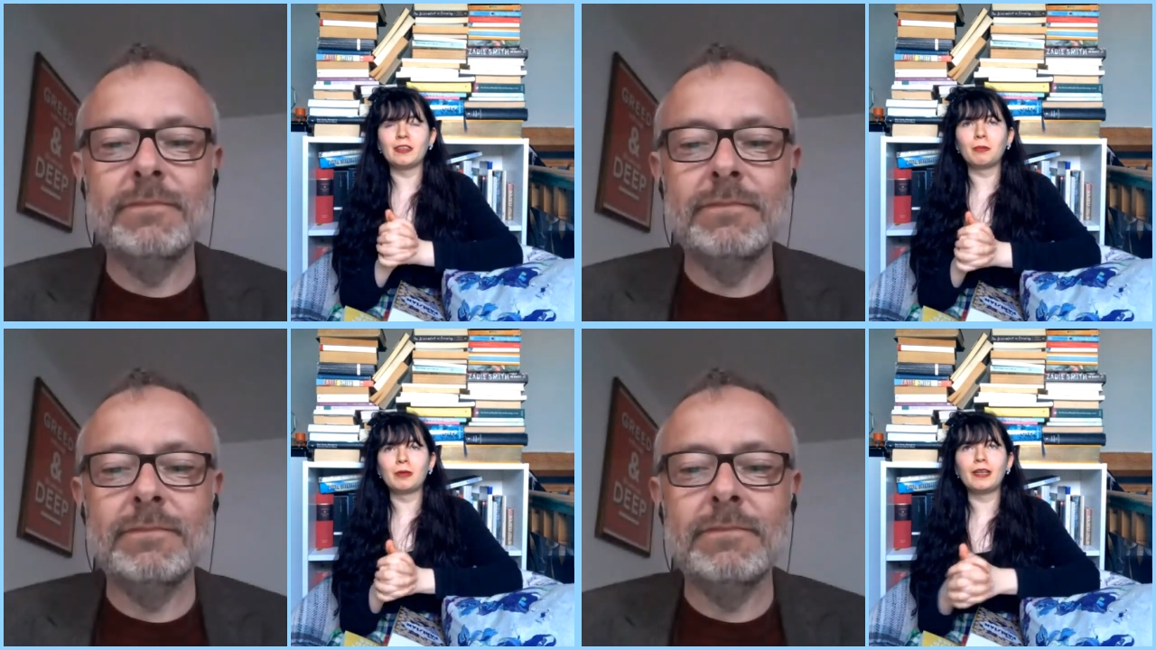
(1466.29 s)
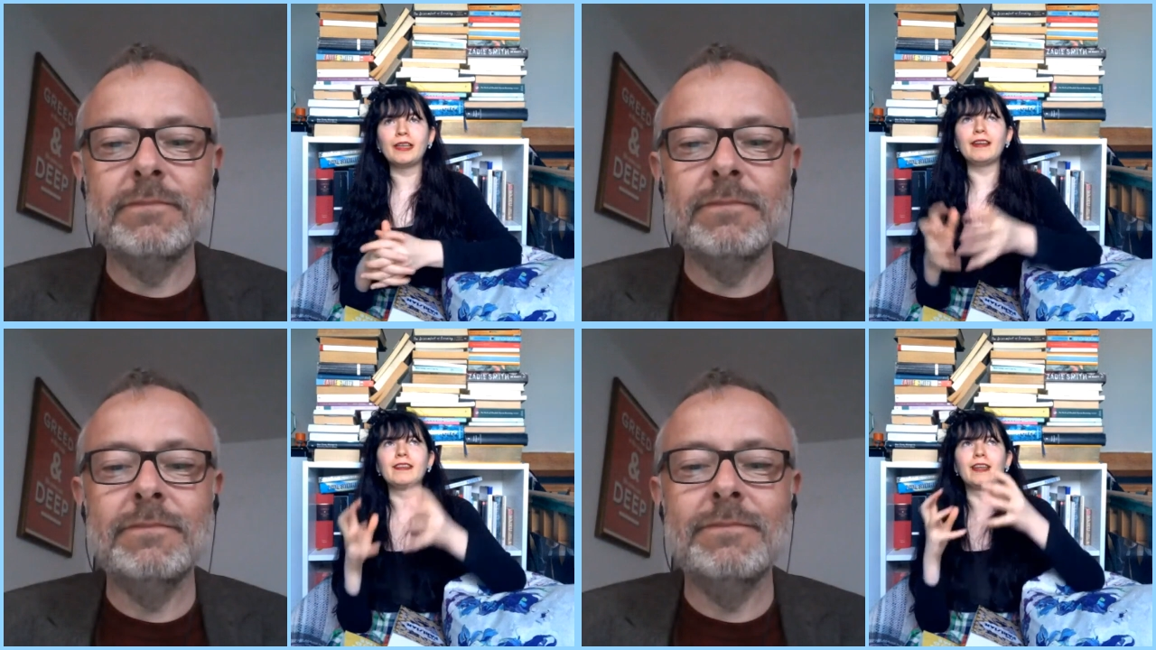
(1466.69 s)
Speaker 1: can you
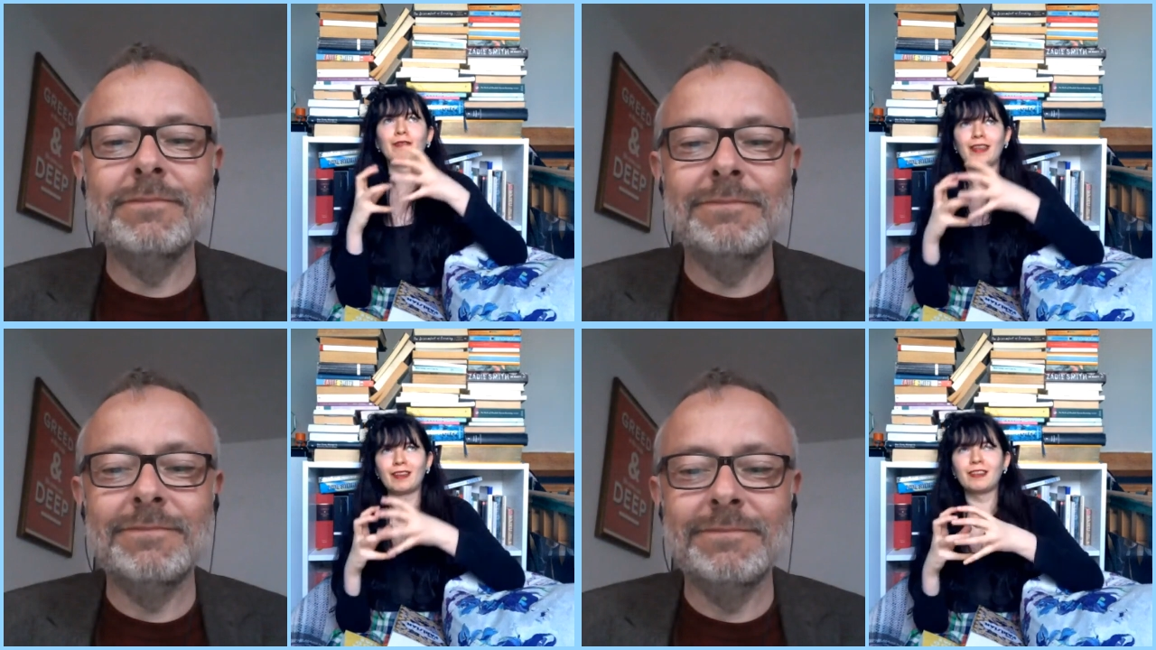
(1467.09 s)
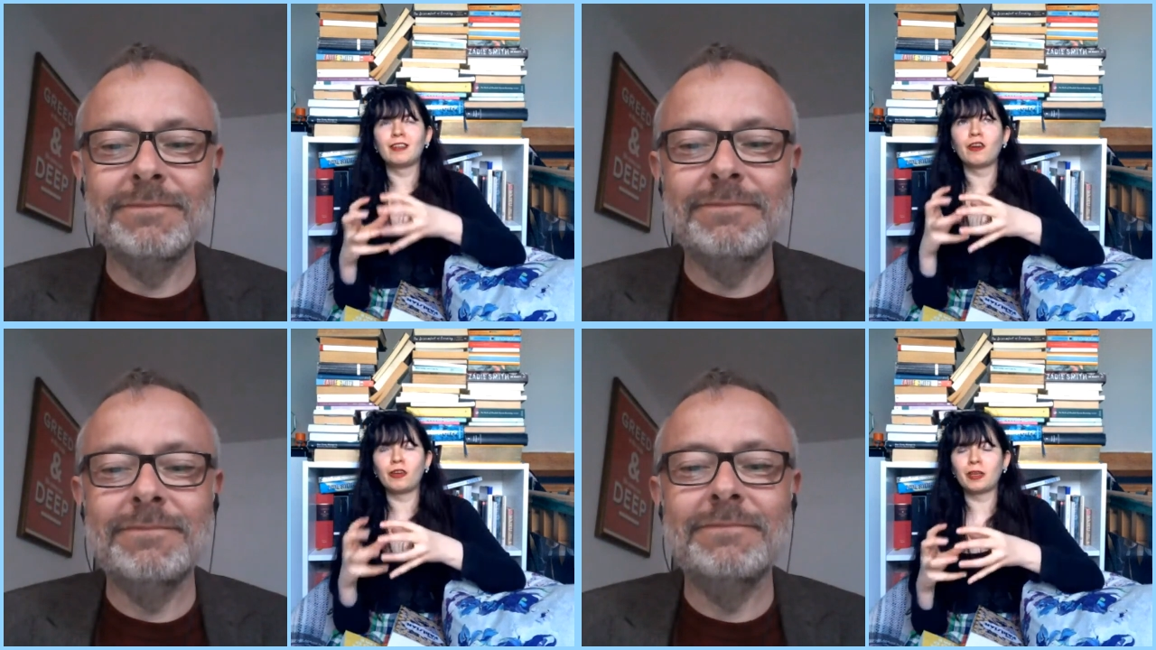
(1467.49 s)
please give me this
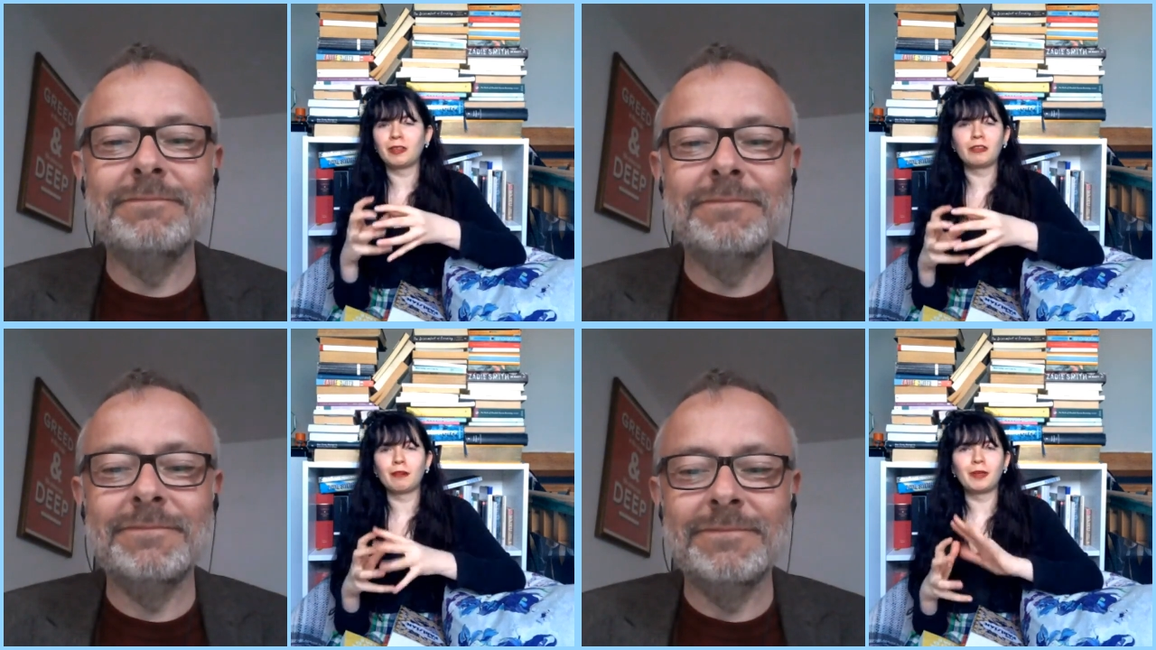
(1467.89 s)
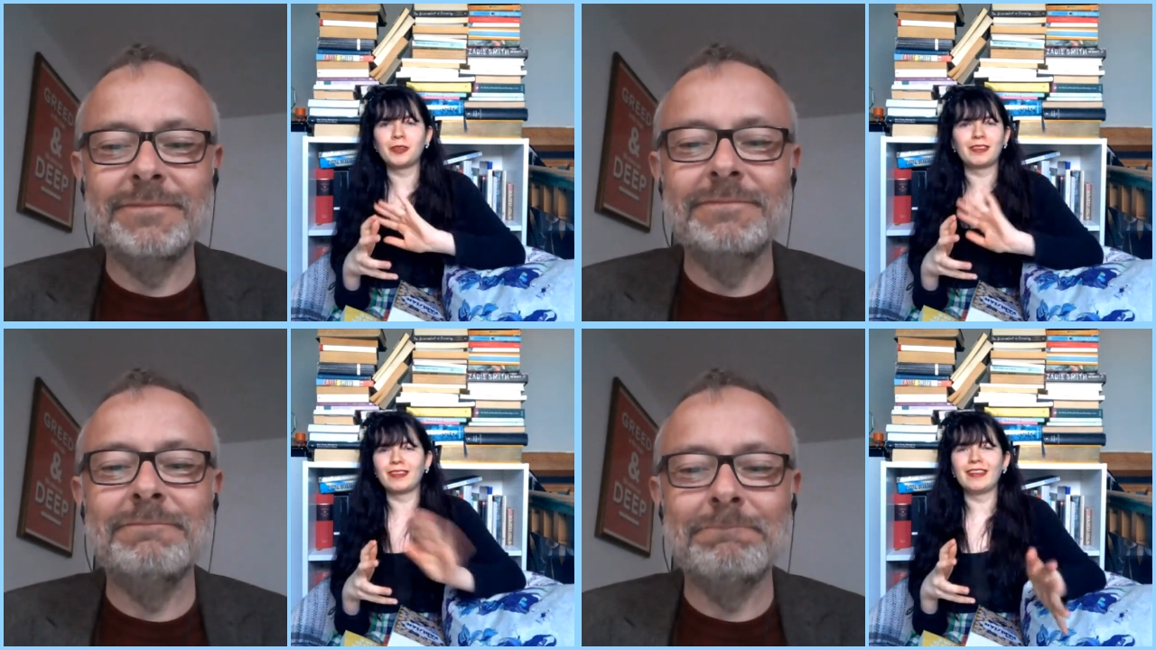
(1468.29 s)
in a document, or I
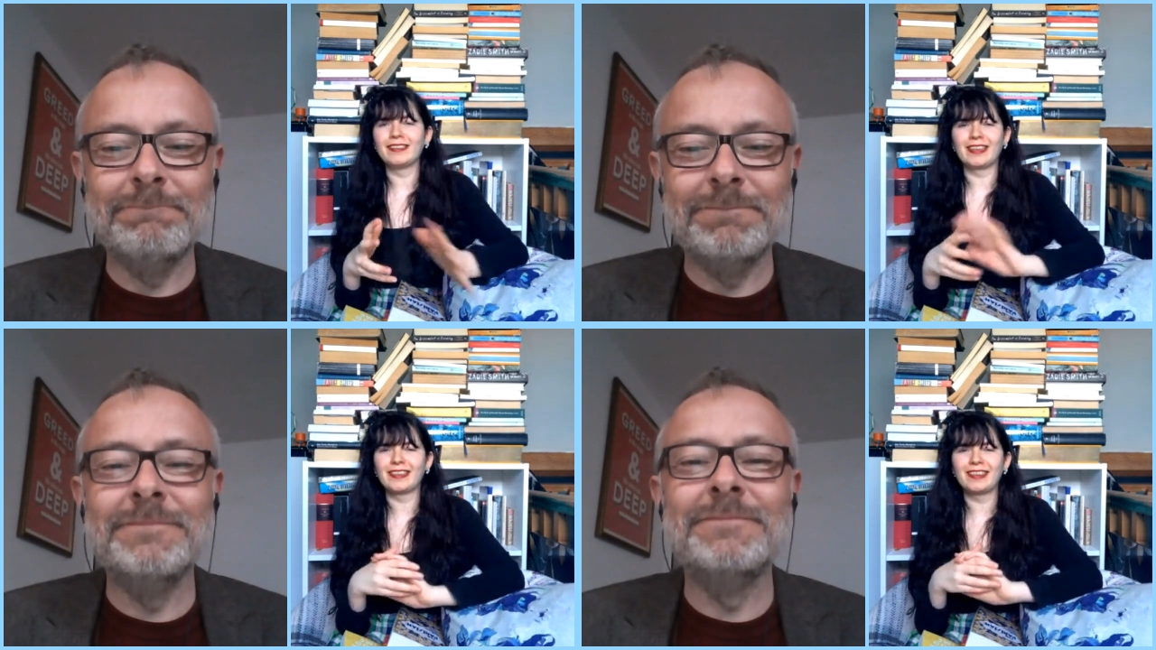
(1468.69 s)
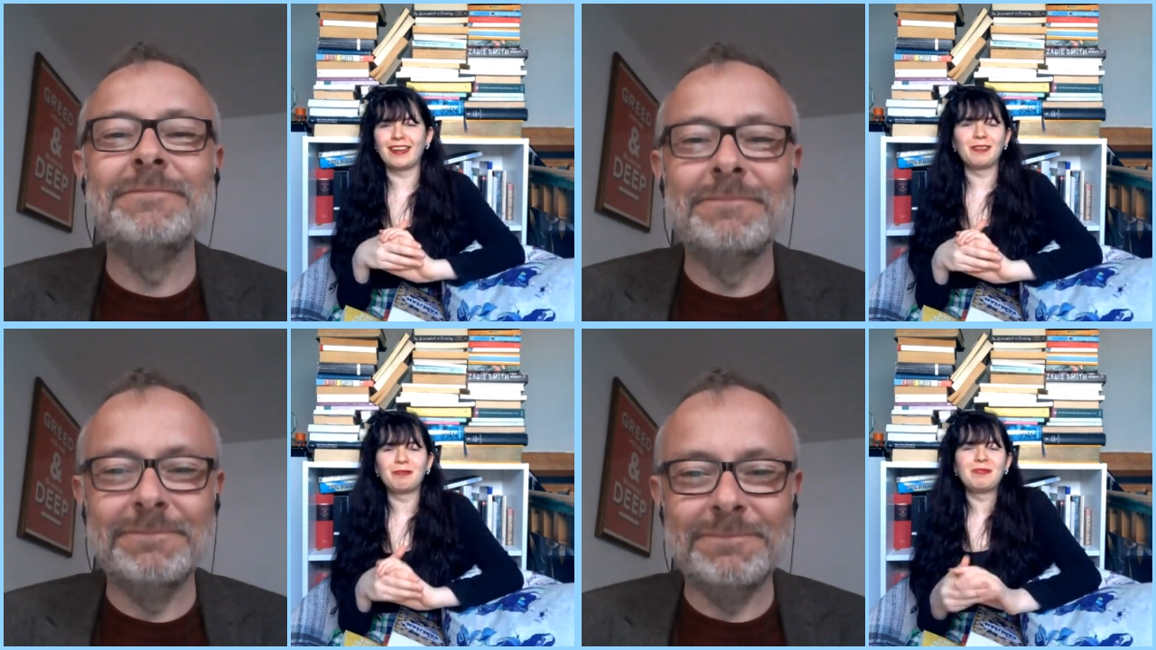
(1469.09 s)
will just lose it.
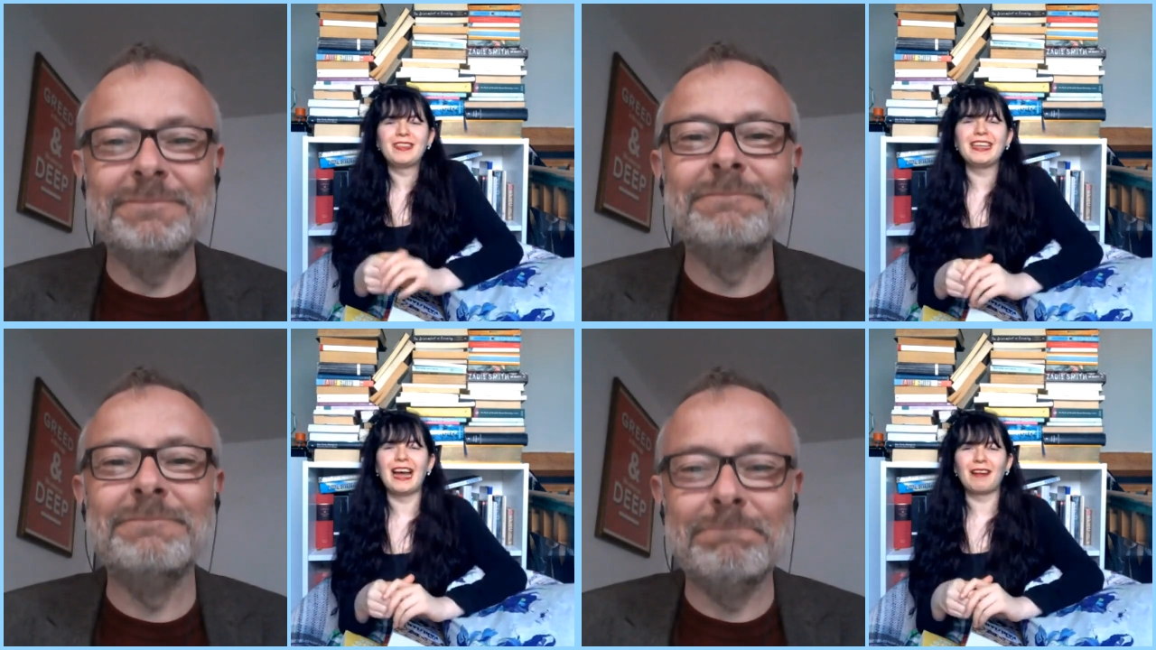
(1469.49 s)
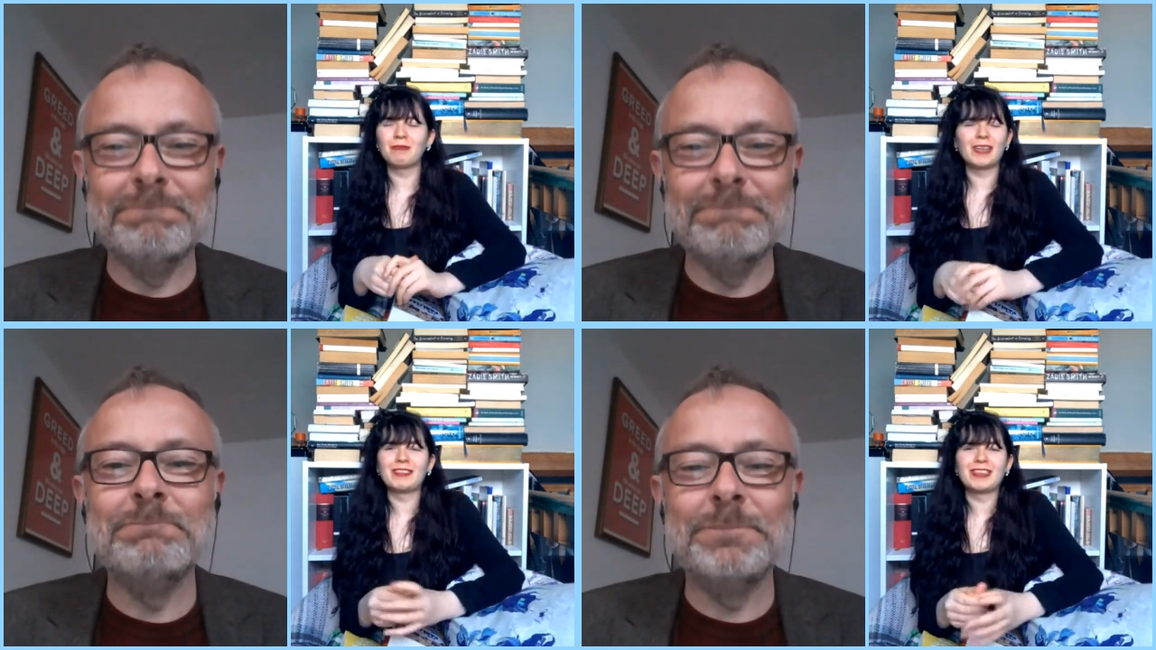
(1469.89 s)
So
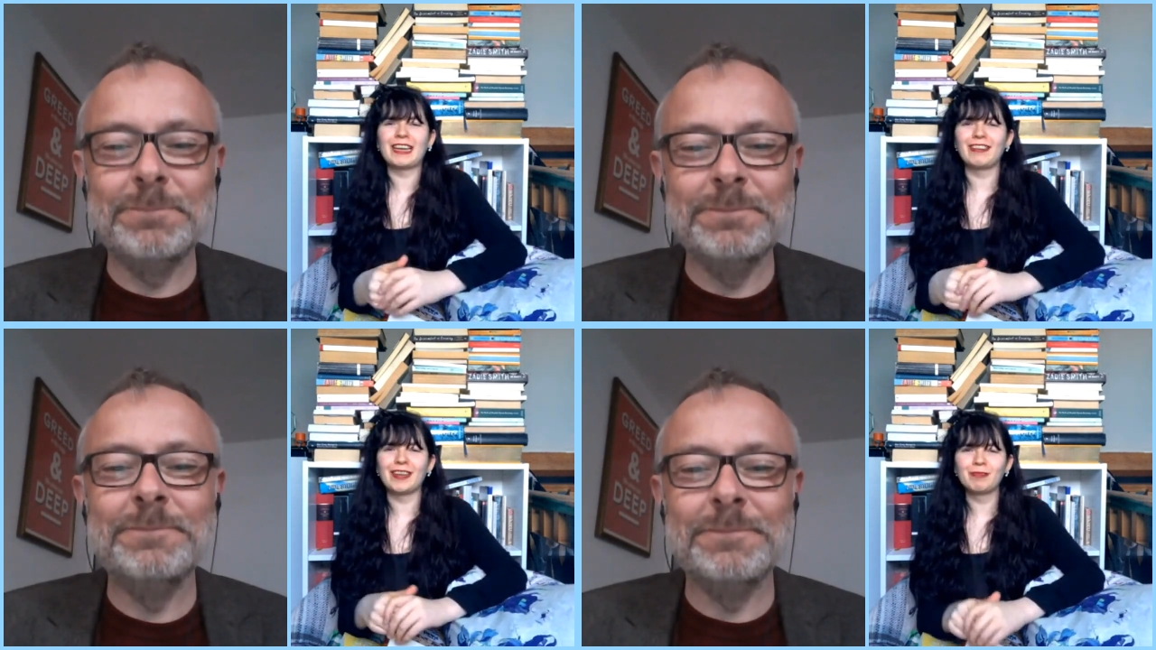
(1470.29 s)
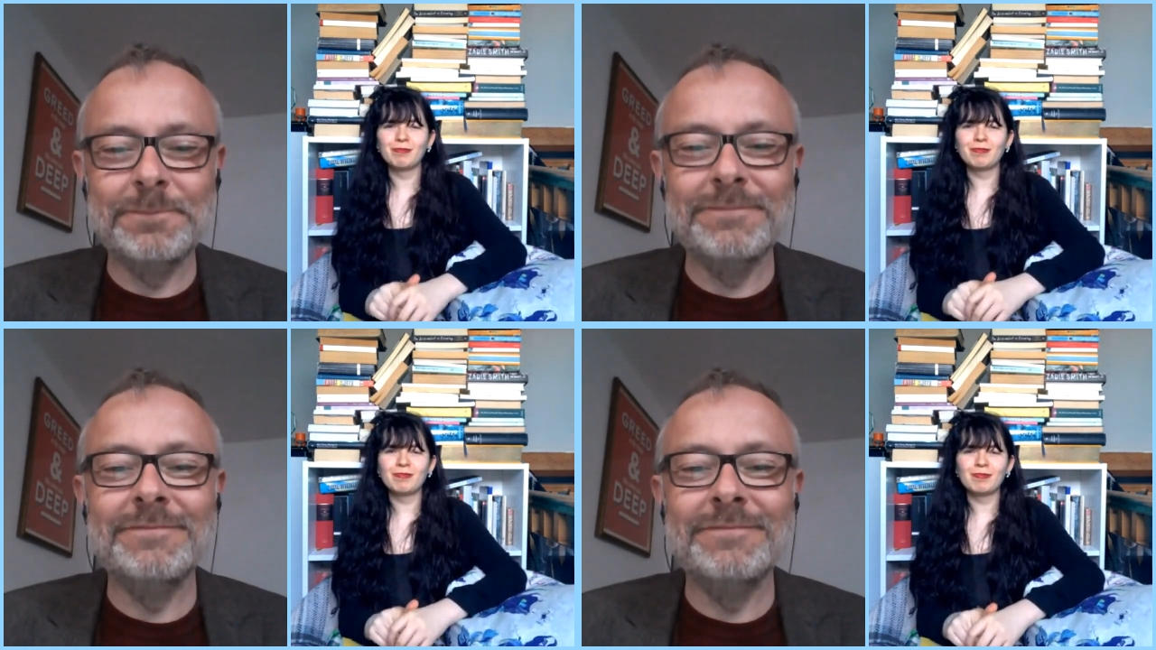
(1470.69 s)
yeah, pretty much anywhere.